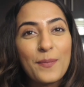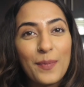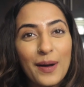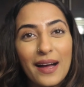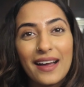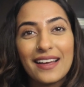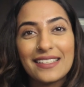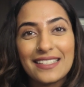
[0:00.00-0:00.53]

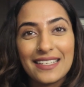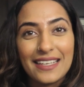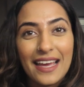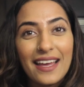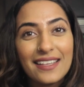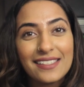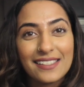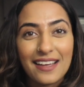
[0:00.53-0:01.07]
But
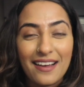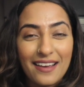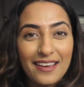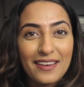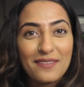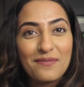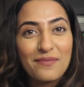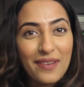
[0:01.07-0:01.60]
yes, I
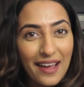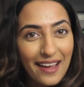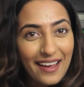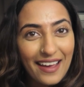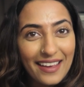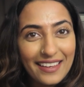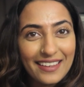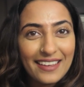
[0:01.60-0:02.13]
am
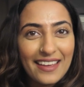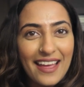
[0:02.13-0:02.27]
back.